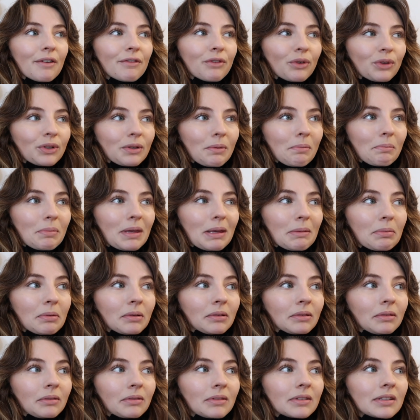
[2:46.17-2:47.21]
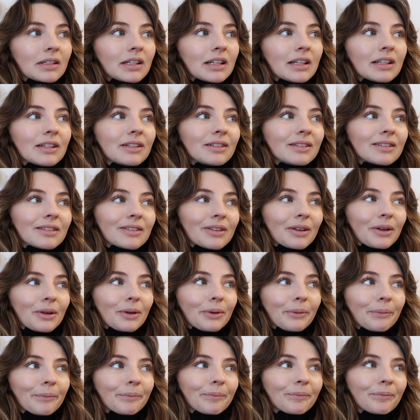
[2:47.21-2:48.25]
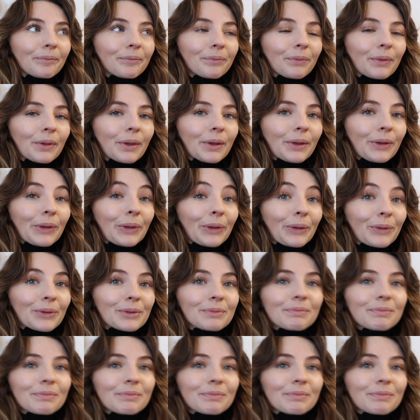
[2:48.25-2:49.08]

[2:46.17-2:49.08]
for some peoples. So, nails.